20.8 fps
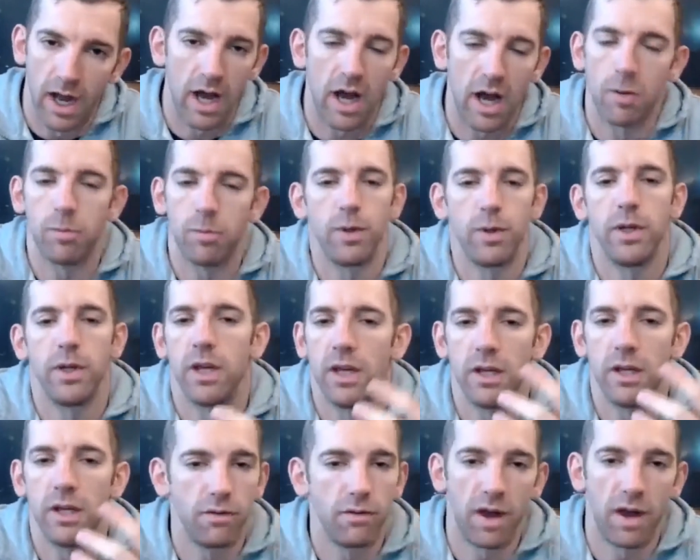
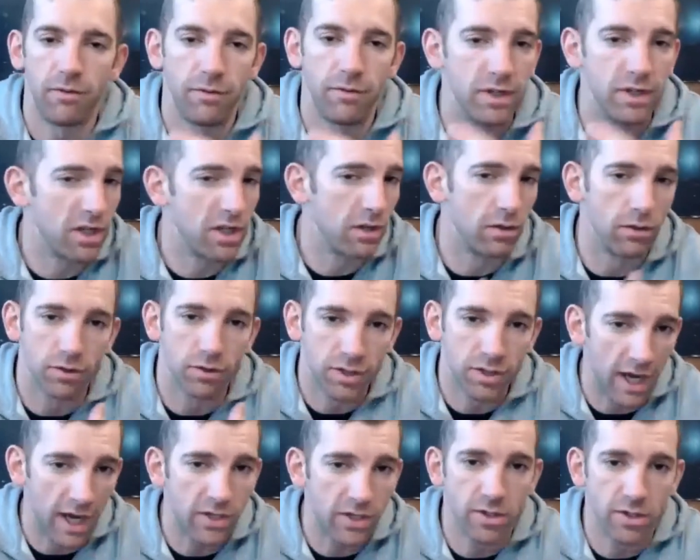RPE of every single
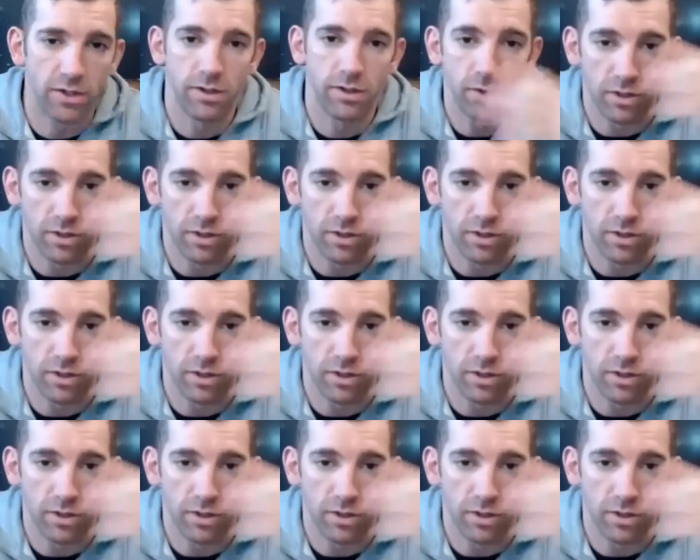session,